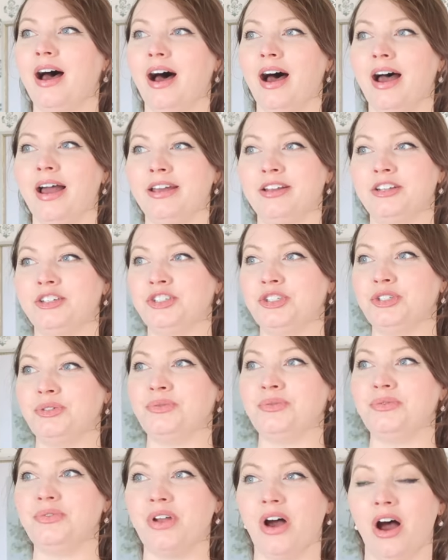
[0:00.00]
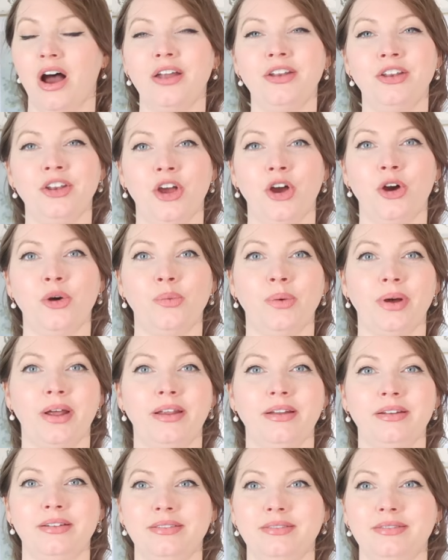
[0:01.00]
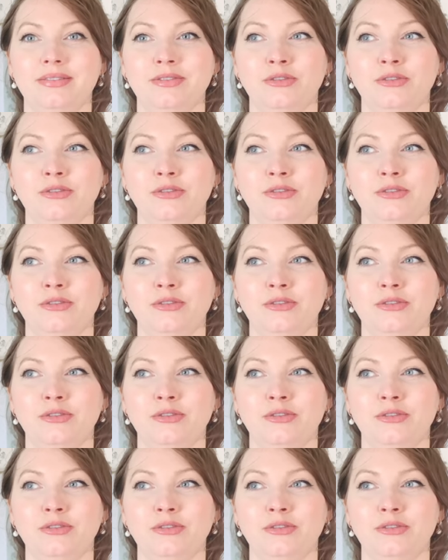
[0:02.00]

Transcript: I do not know what